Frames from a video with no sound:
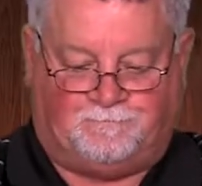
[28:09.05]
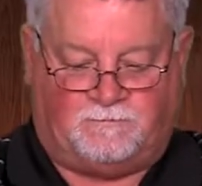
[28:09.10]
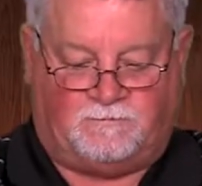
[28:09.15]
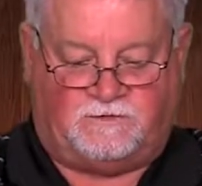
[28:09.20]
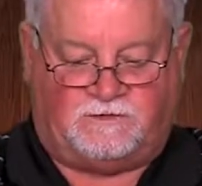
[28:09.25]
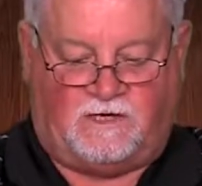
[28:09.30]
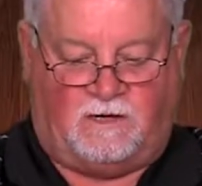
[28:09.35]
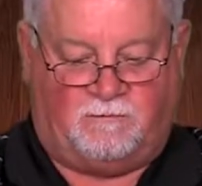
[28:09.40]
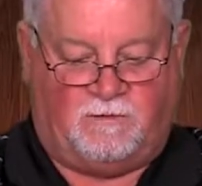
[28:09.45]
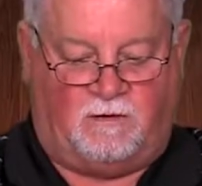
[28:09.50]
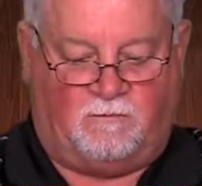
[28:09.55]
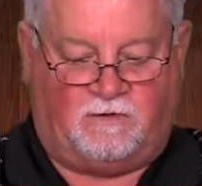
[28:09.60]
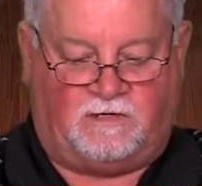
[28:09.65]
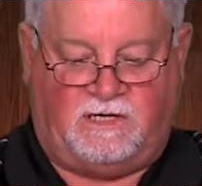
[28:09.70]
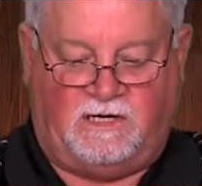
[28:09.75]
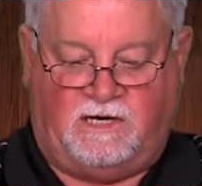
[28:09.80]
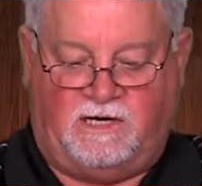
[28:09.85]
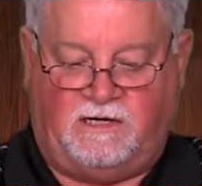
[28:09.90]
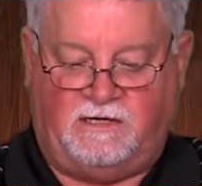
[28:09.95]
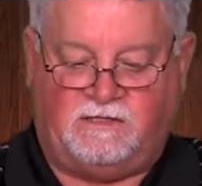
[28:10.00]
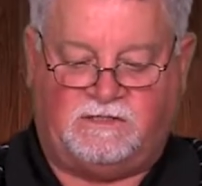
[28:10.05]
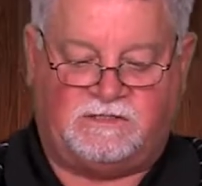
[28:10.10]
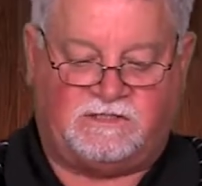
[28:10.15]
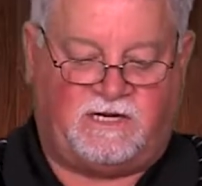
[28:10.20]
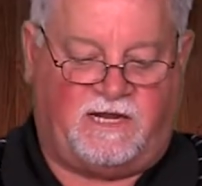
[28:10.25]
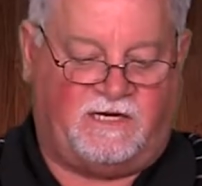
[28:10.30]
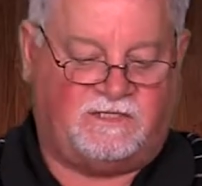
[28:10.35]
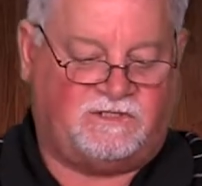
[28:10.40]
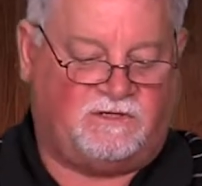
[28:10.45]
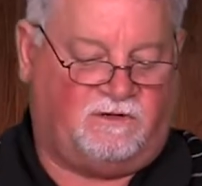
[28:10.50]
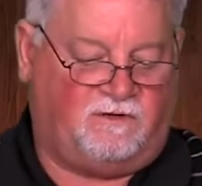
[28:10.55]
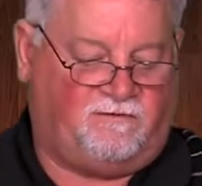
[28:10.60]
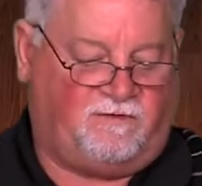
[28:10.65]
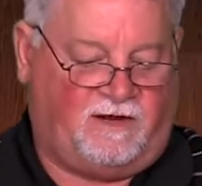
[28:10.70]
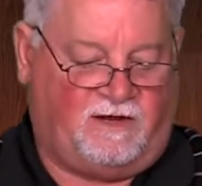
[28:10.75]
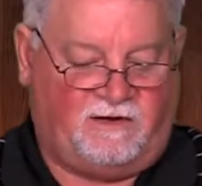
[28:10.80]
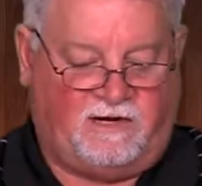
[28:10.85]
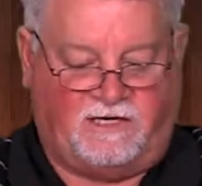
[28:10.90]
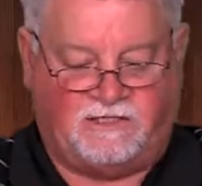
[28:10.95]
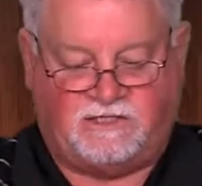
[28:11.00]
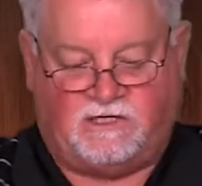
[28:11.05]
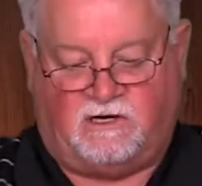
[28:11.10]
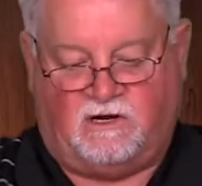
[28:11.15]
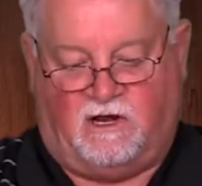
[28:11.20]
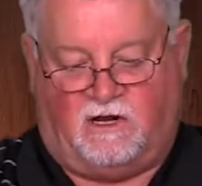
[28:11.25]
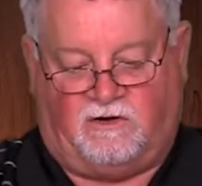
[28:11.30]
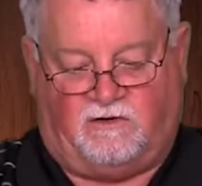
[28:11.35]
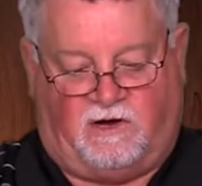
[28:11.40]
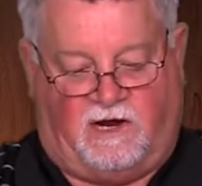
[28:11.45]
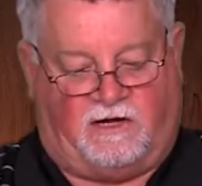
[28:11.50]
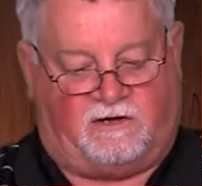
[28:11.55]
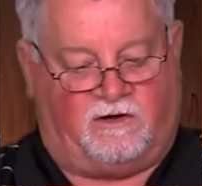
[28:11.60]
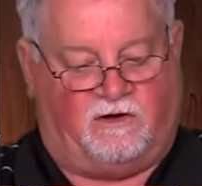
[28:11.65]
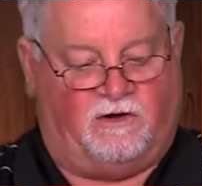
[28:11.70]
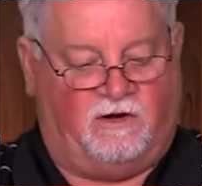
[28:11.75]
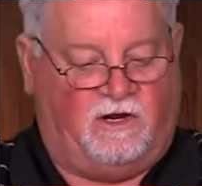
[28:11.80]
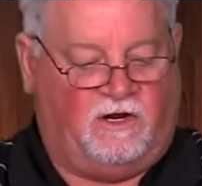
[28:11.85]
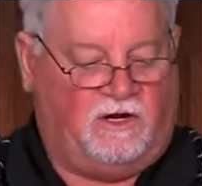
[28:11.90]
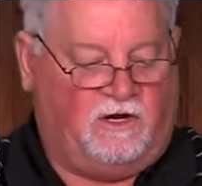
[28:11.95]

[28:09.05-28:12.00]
Step number 10, schedule the foundation contractor.